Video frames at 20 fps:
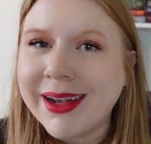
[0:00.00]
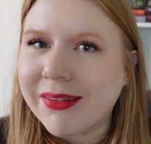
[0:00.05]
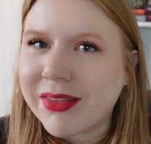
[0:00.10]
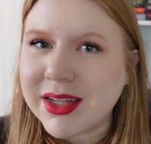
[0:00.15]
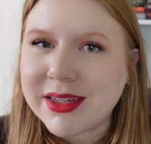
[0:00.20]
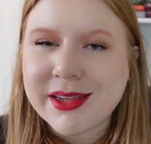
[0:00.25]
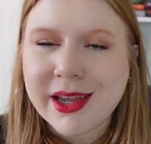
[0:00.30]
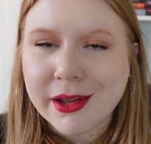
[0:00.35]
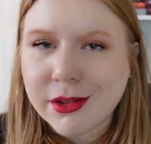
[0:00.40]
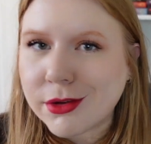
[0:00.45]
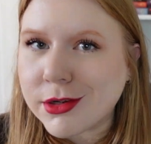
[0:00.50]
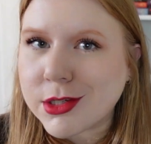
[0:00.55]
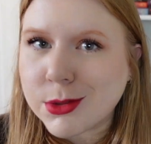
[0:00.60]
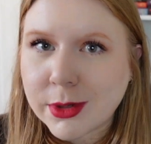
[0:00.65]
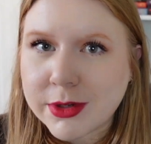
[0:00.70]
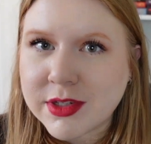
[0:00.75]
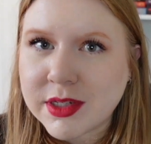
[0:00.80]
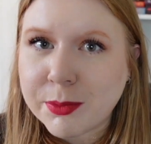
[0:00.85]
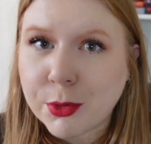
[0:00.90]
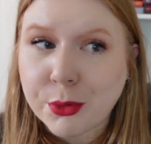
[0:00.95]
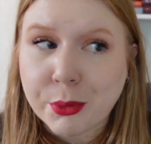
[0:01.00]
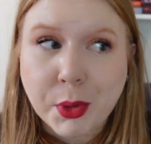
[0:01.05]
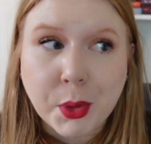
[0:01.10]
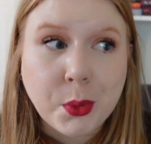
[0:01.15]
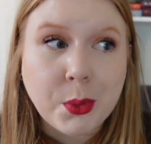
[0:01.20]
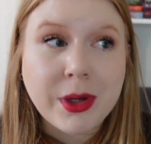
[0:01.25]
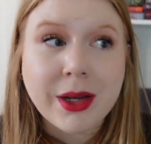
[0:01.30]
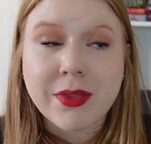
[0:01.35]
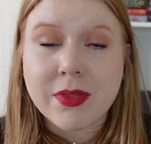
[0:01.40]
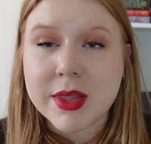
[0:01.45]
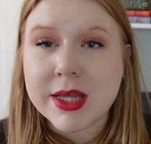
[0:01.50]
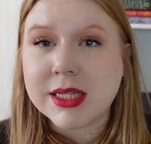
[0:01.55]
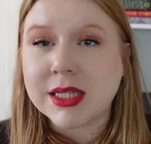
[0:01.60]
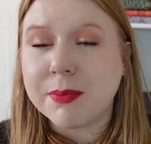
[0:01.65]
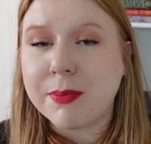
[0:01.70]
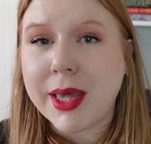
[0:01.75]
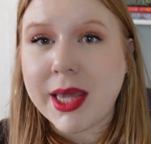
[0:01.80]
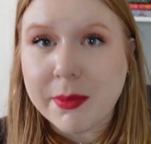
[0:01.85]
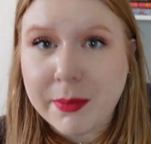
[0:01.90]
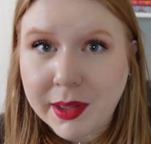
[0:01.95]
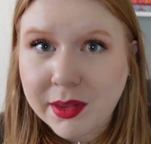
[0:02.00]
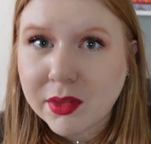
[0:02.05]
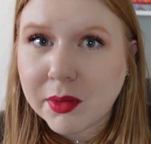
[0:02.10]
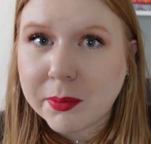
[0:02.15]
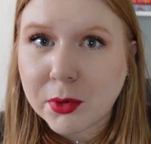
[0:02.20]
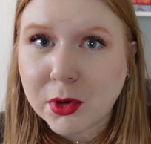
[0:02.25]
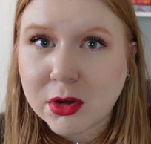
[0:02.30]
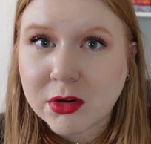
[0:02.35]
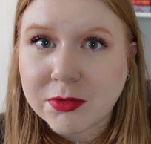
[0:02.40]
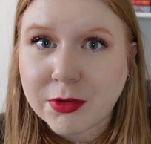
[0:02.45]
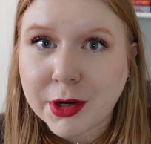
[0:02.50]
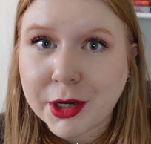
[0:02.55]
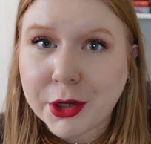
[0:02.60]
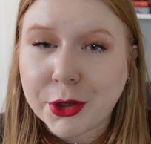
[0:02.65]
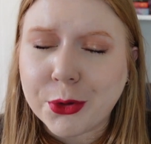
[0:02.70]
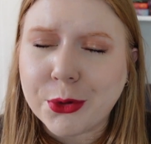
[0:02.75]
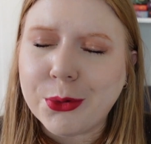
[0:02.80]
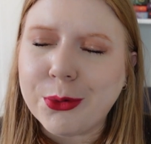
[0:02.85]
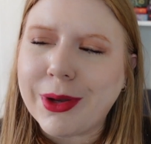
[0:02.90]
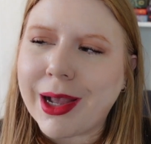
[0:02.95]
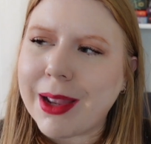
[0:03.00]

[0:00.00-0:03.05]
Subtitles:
than Taylor Swift's Maroon, this may be the book for you.